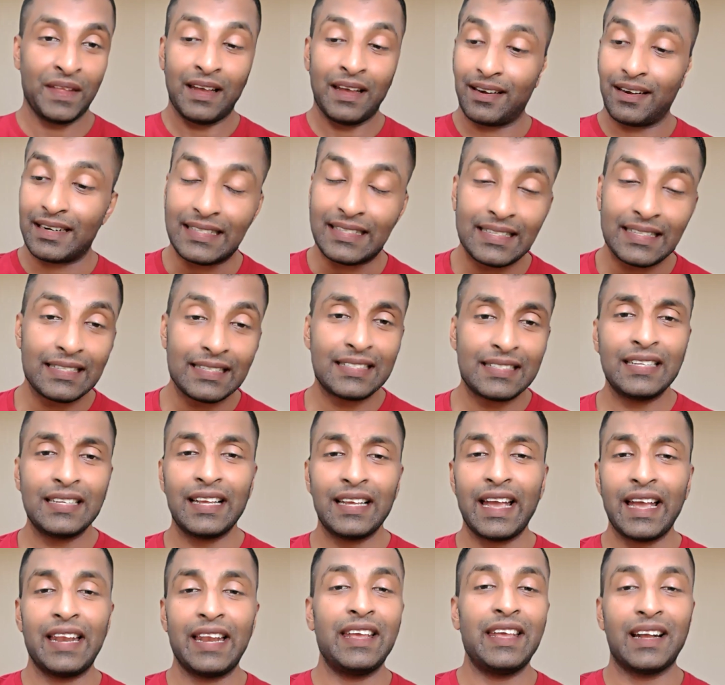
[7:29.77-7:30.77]
resisting
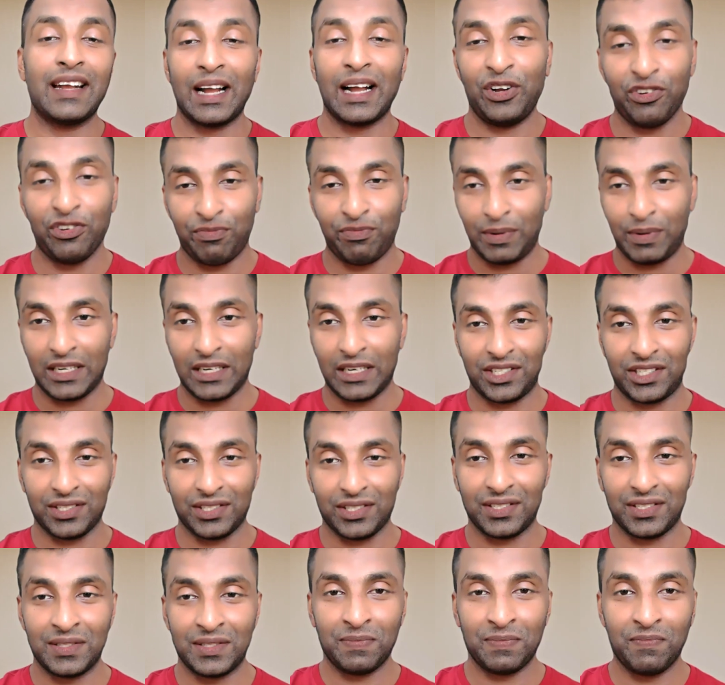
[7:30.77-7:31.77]
any kind of
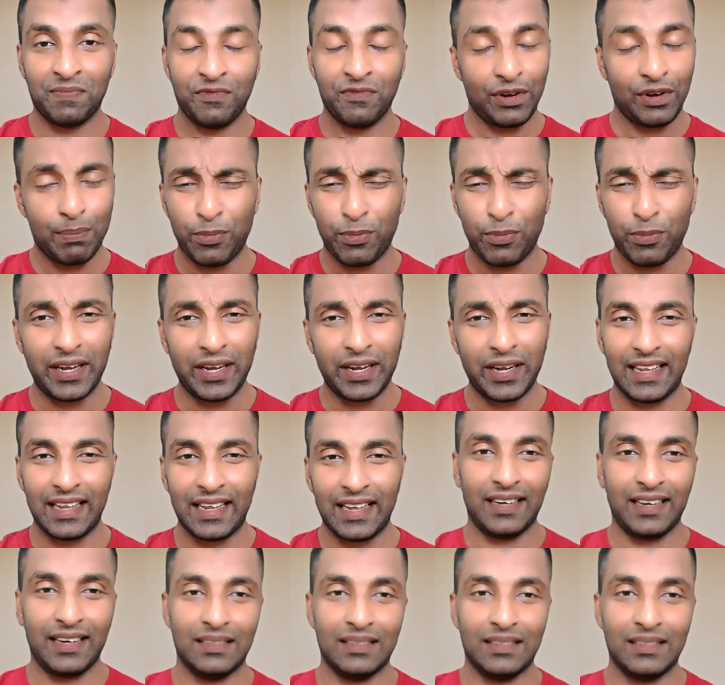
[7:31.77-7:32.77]
pressures from political
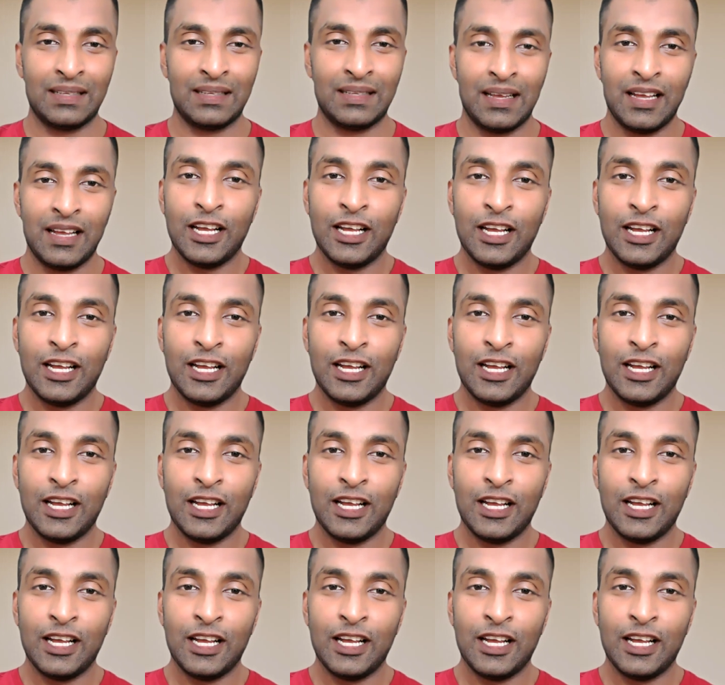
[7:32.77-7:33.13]
leaders.